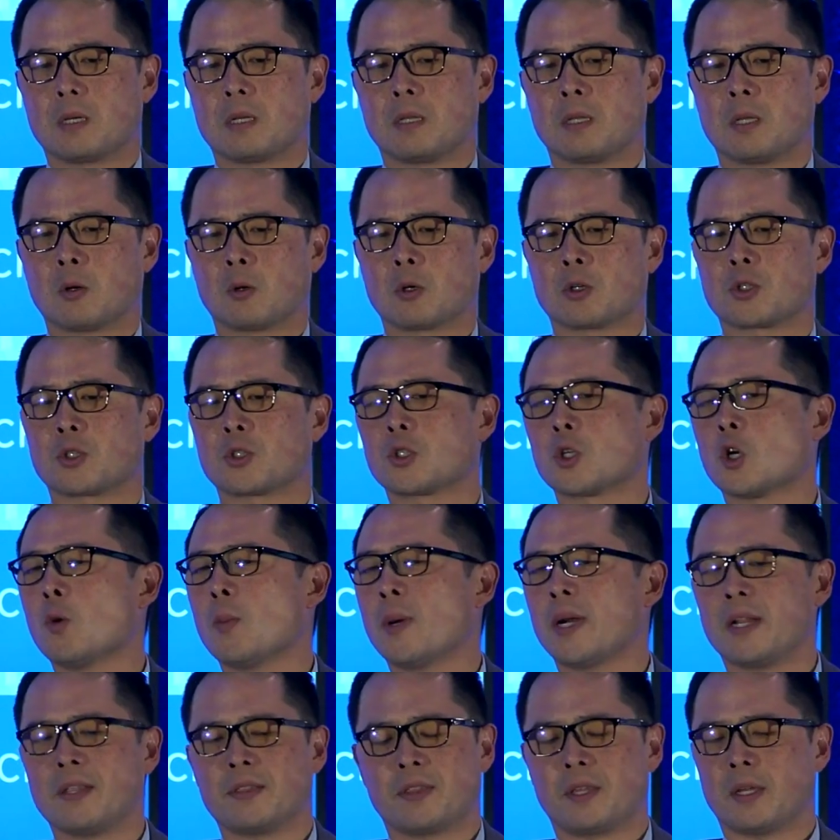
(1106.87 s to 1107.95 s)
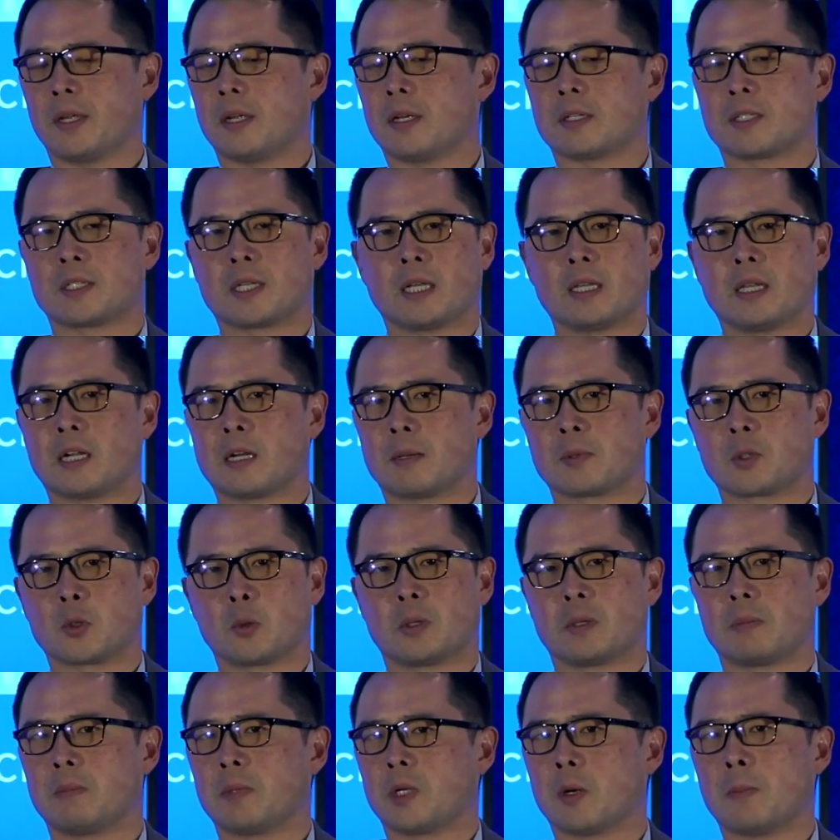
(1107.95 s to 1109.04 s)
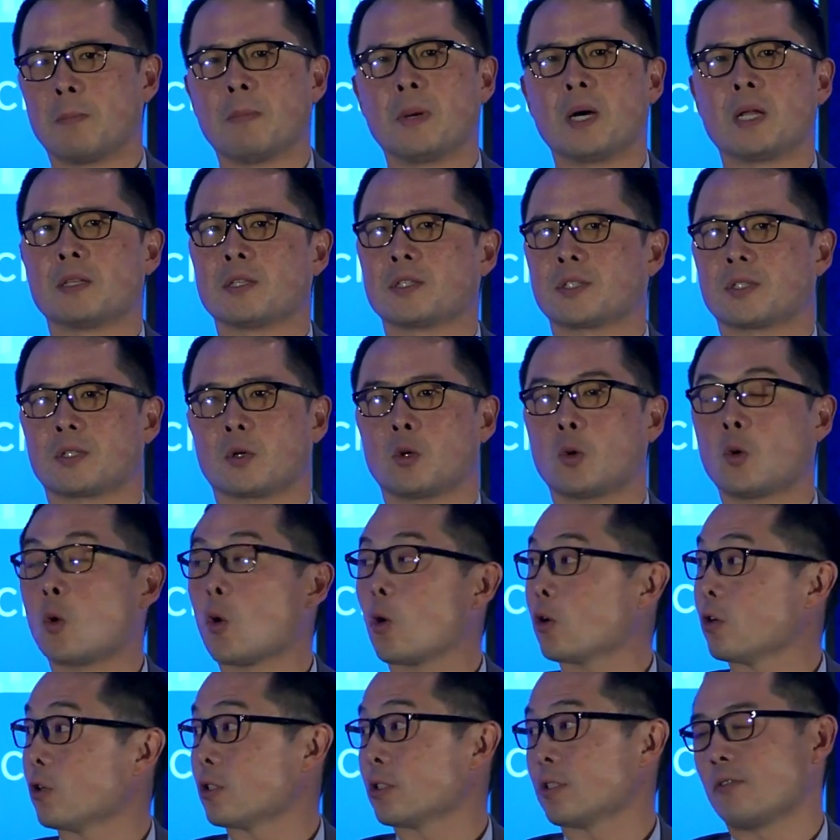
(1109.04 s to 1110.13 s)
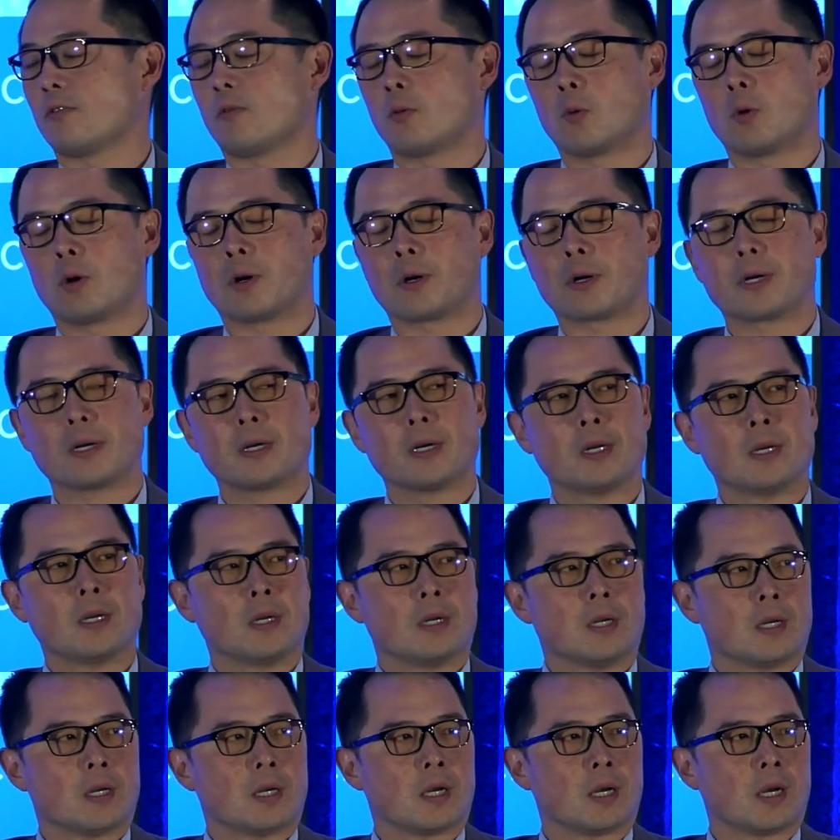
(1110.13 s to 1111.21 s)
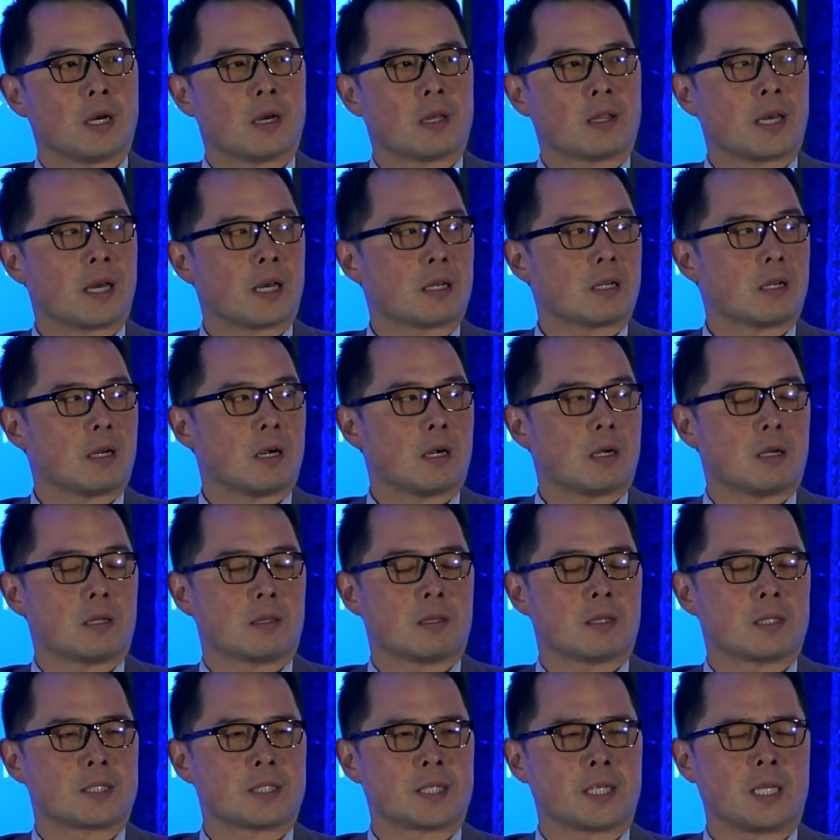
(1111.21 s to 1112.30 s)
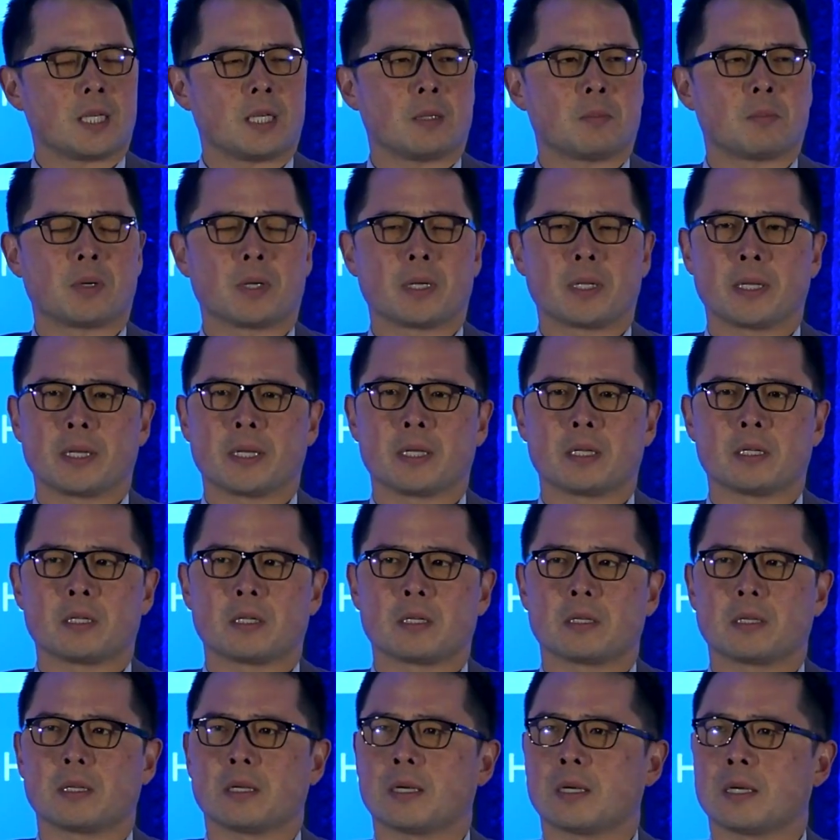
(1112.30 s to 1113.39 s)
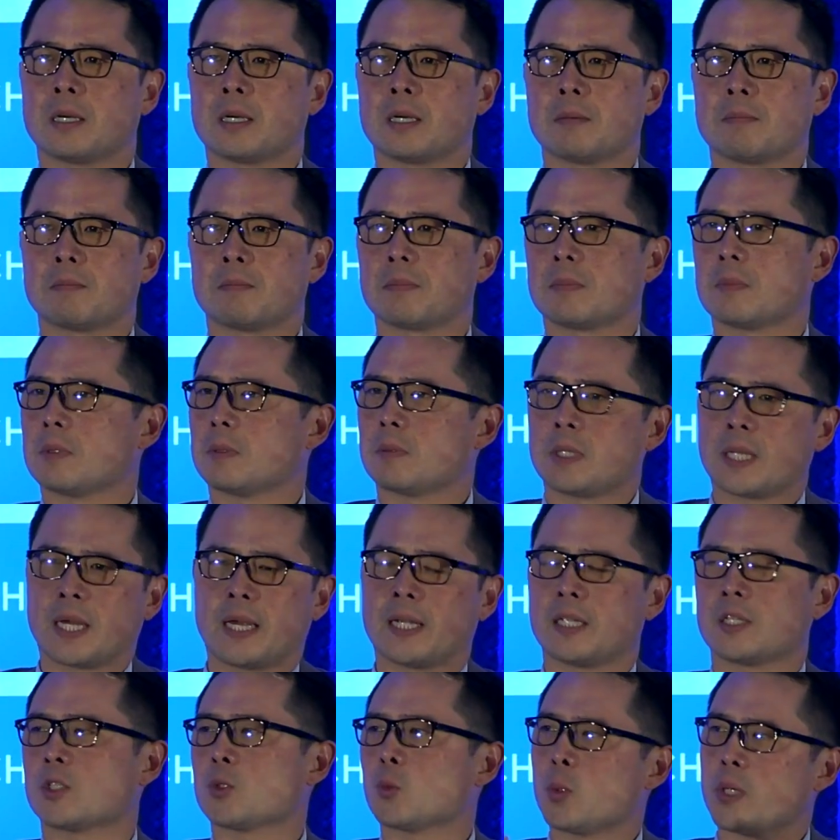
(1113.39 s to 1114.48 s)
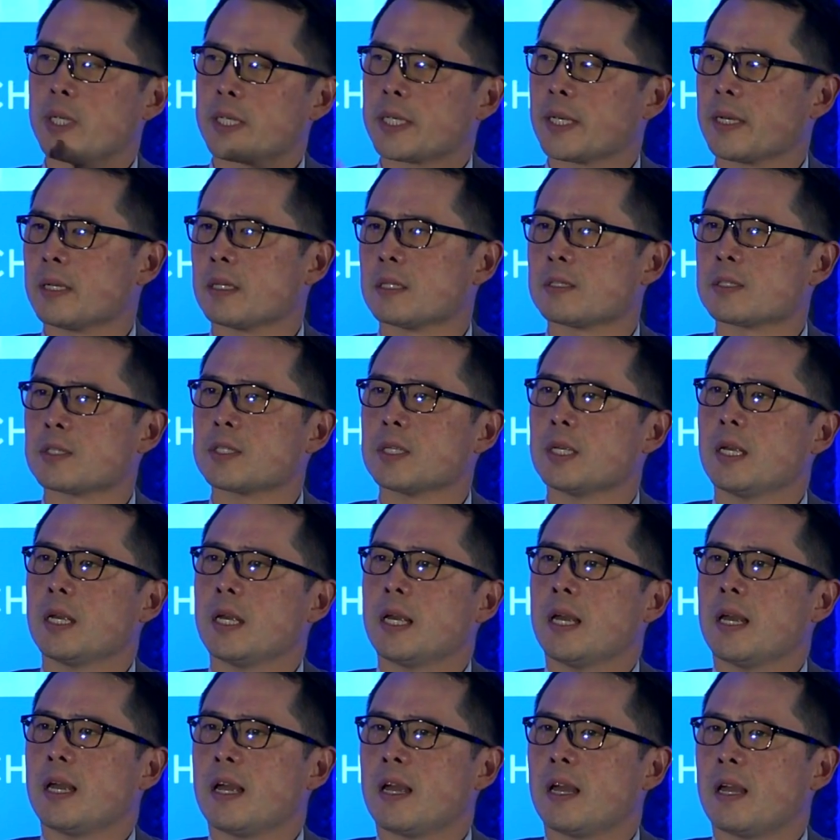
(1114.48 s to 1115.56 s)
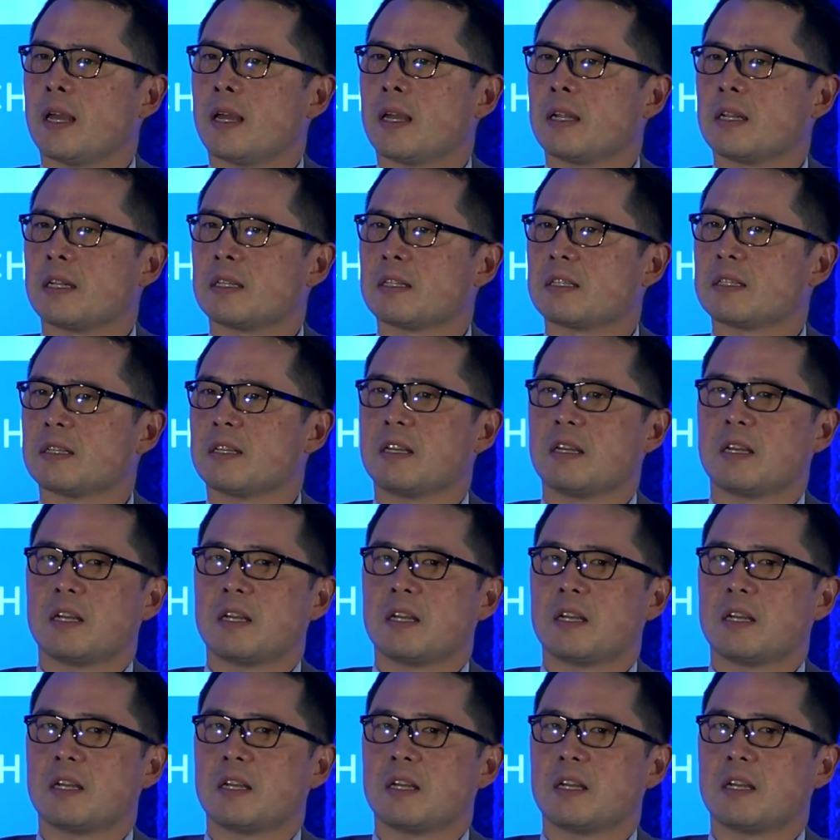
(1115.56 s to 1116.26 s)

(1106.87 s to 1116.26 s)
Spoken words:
there were so many things that led up to it. Months, quarters of work that the team put in, nights, weekends, and